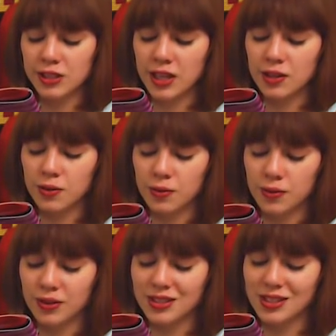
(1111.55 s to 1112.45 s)

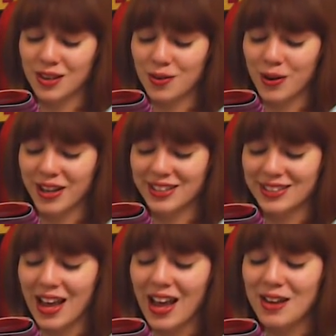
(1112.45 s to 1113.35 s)
it's a quick
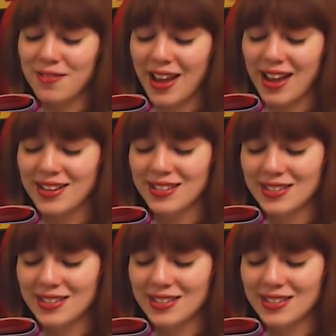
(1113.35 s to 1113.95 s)
dive and